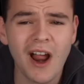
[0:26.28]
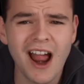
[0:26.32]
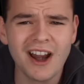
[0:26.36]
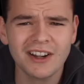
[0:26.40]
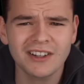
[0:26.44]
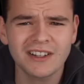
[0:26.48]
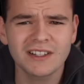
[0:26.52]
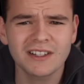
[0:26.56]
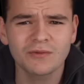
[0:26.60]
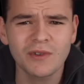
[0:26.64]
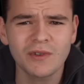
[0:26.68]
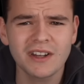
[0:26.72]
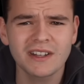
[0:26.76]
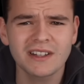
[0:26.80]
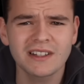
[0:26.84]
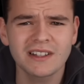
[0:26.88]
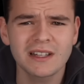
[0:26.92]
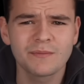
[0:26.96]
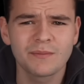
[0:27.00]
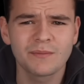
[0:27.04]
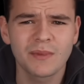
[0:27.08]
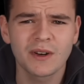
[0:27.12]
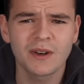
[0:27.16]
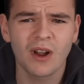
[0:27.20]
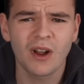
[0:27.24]
crash has
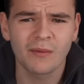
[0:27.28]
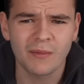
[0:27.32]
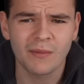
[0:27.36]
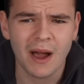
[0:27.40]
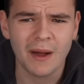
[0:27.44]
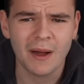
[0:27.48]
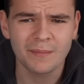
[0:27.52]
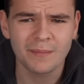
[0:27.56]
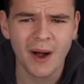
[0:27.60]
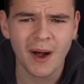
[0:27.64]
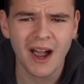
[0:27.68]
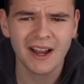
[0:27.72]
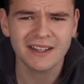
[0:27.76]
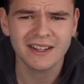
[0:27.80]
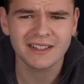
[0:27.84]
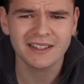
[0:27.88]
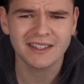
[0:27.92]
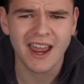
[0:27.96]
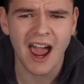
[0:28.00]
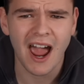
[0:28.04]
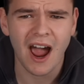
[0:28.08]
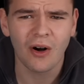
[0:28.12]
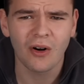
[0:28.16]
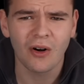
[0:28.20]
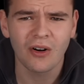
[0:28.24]
recently been on my mind
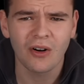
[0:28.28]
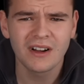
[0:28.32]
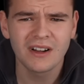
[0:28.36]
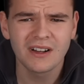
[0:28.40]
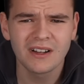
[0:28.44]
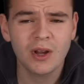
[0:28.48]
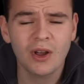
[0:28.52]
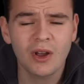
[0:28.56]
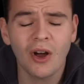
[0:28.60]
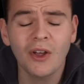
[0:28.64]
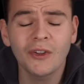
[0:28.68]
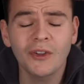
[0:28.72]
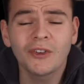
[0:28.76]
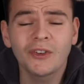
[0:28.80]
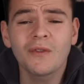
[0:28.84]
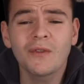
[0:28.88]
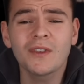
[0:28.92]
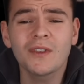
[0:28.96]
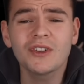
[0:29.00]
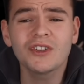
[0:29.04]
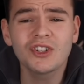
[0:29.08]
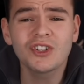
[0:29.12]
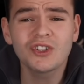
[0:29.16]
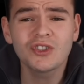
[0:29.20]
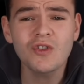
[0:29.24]
now because of the